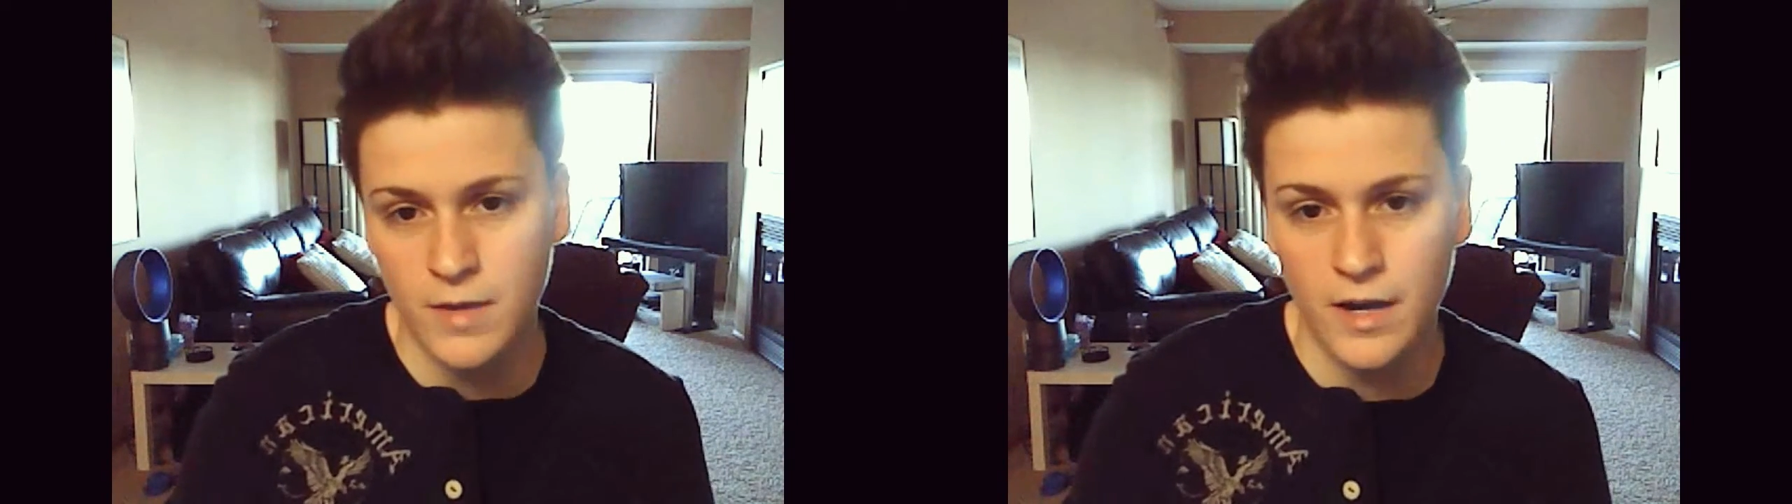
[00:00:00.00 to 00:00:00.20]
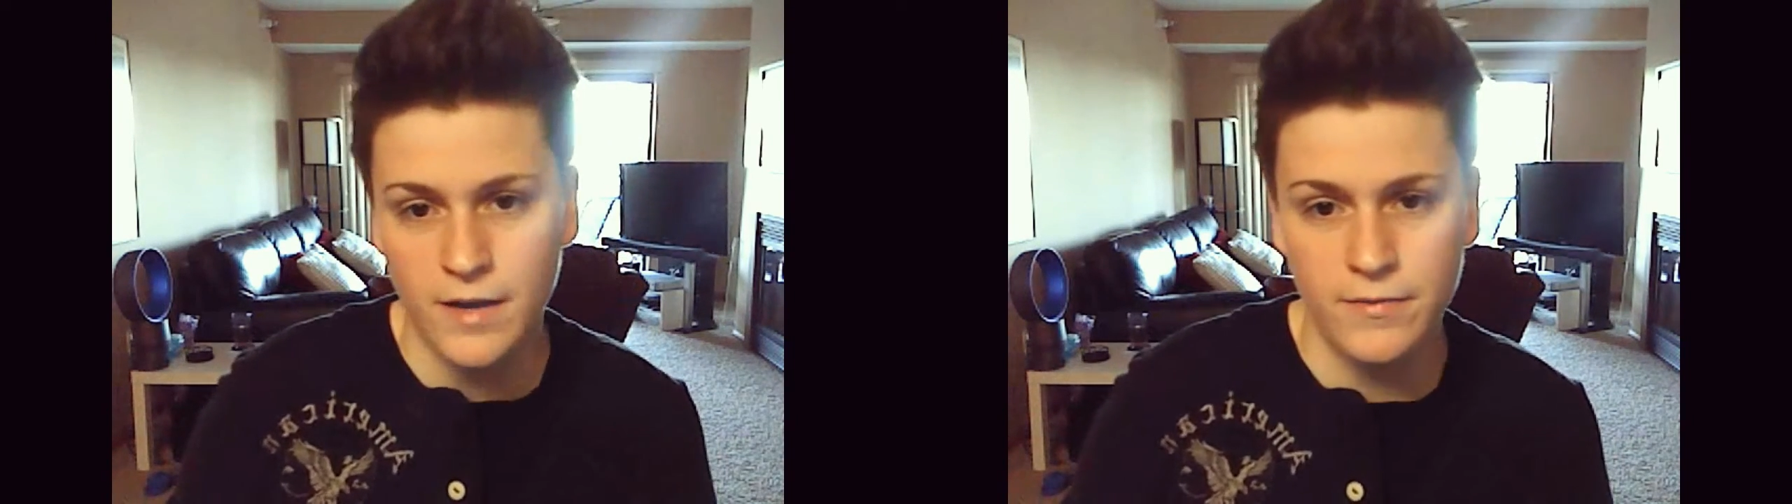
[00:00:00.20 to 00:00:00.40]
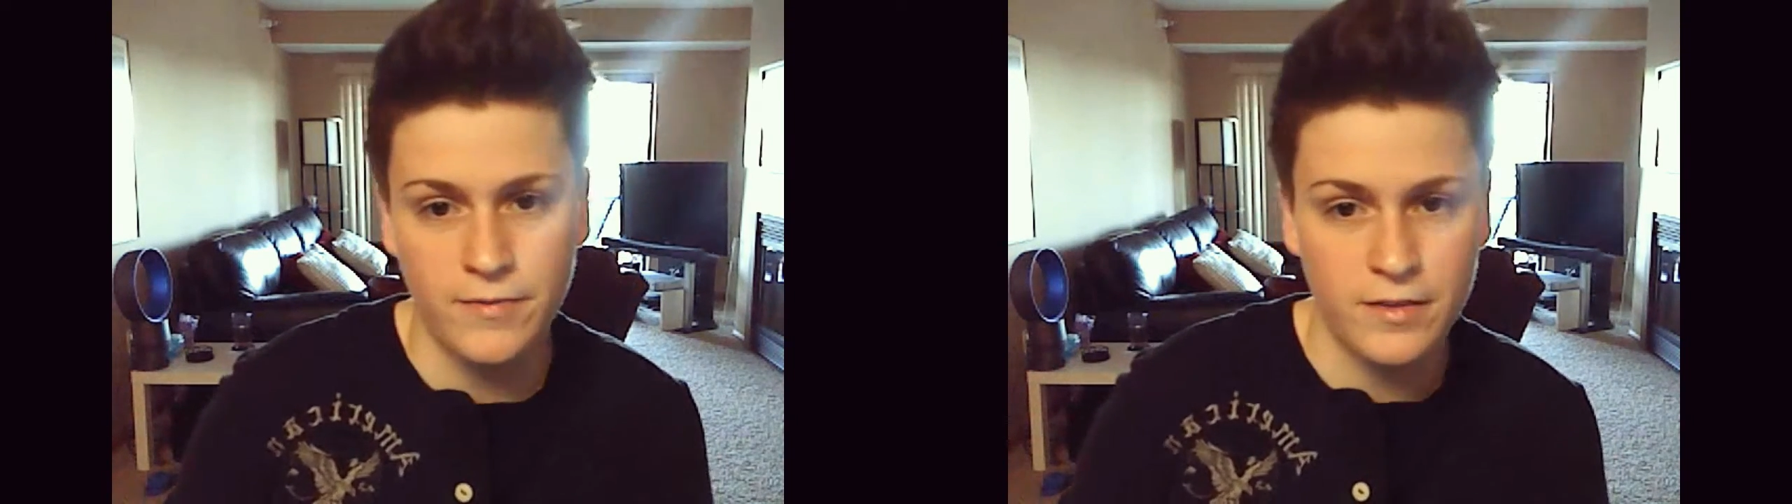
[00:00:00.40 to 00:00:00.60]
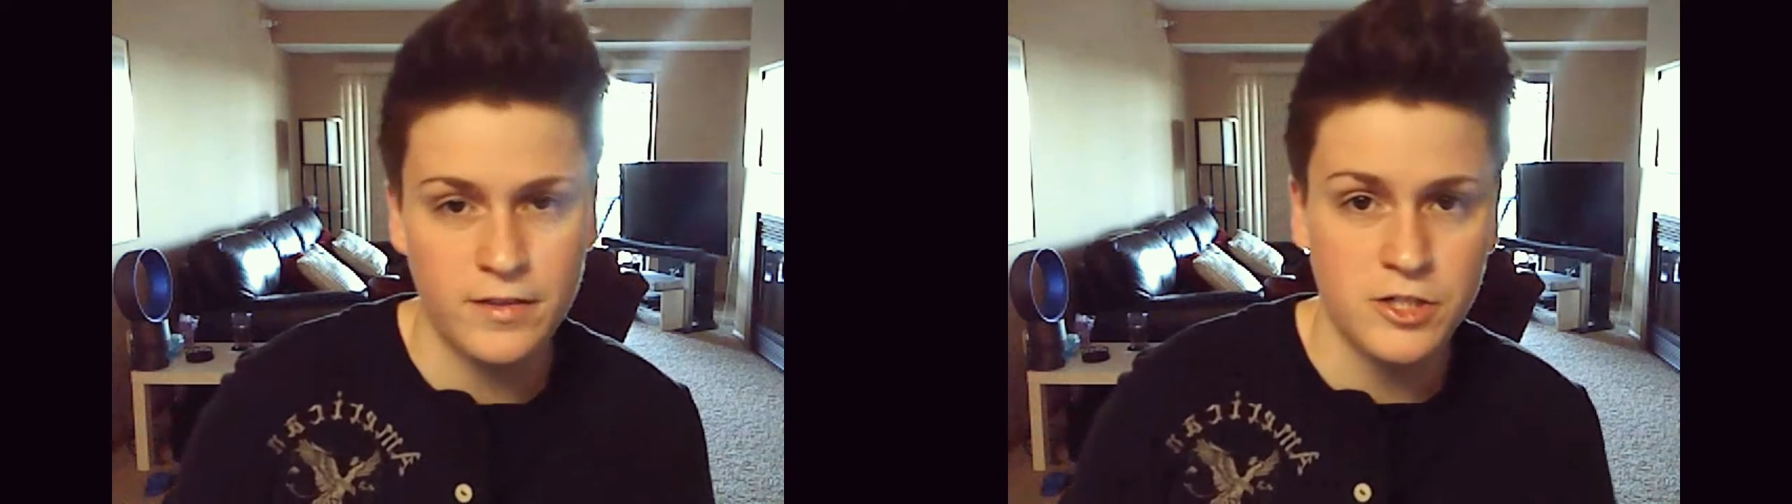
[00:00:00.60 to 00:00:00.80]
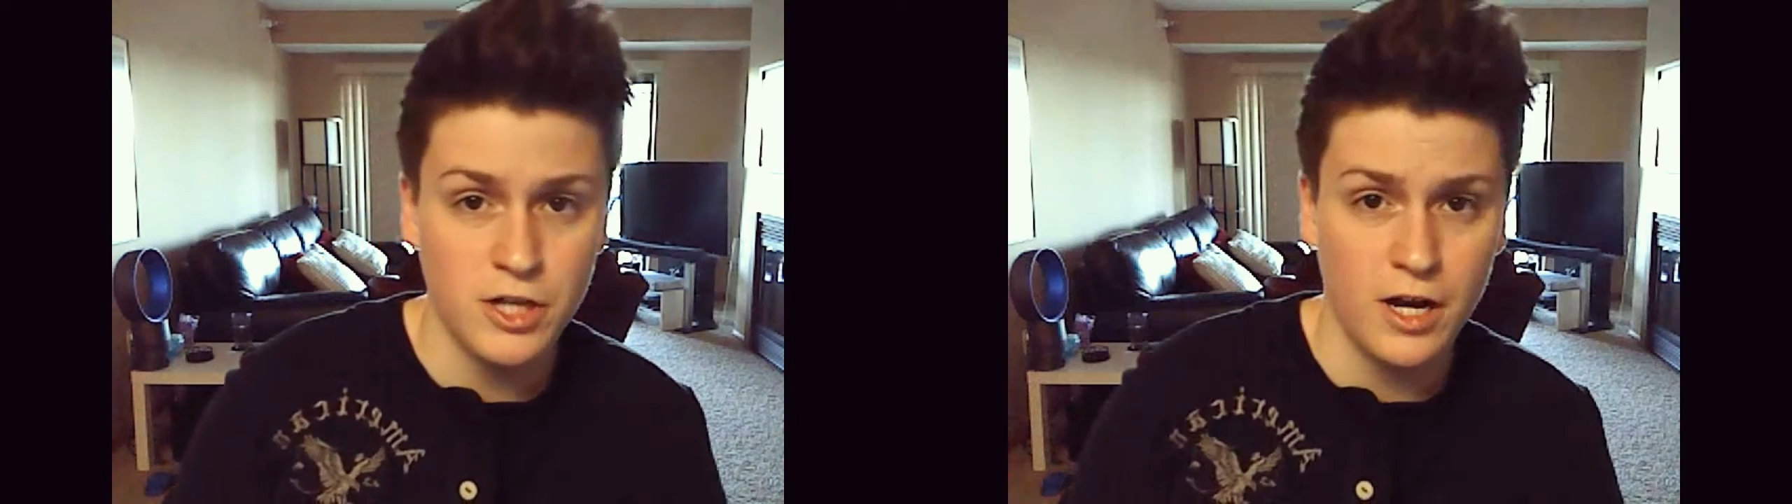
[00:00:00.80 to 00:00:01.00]
my
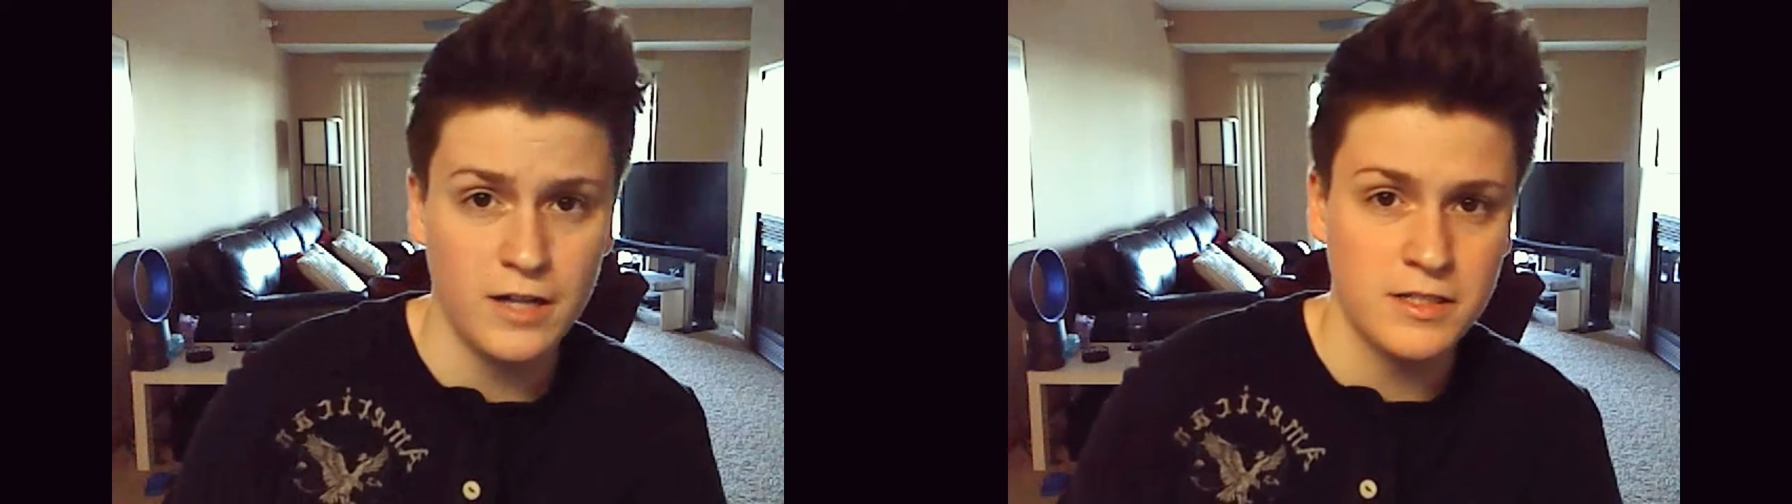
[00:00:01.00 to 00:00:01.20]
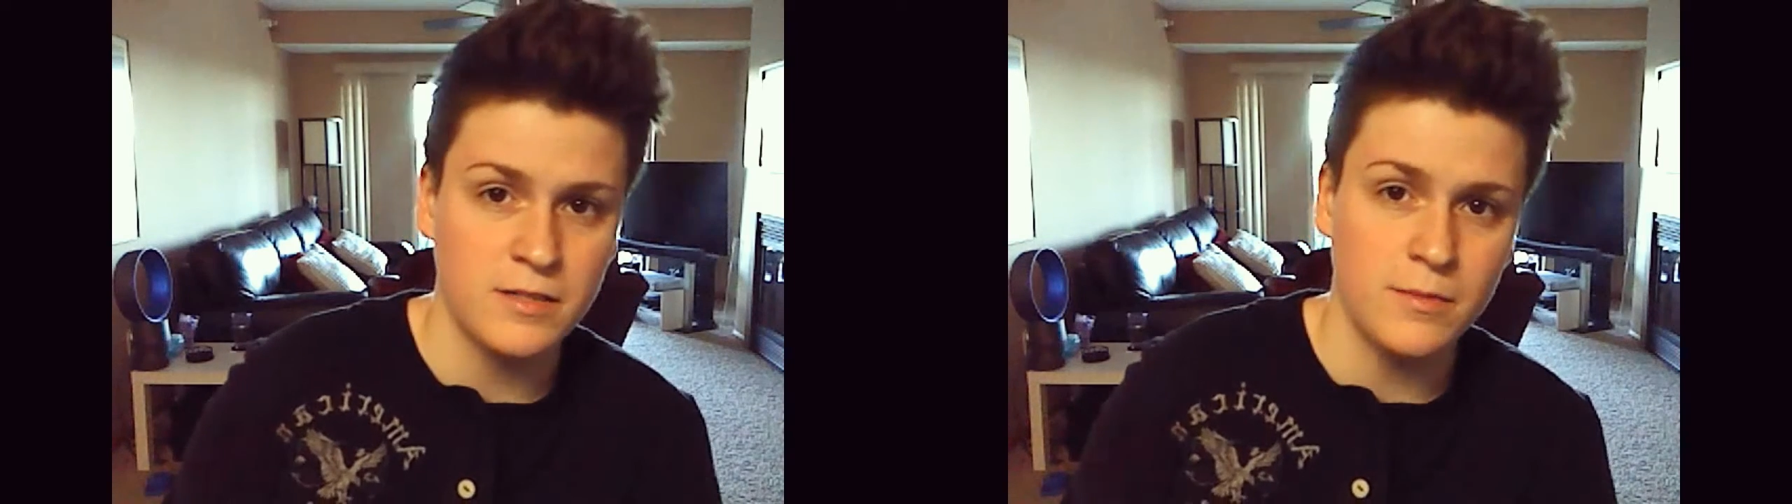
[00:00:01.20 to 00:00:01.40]
fifth shot,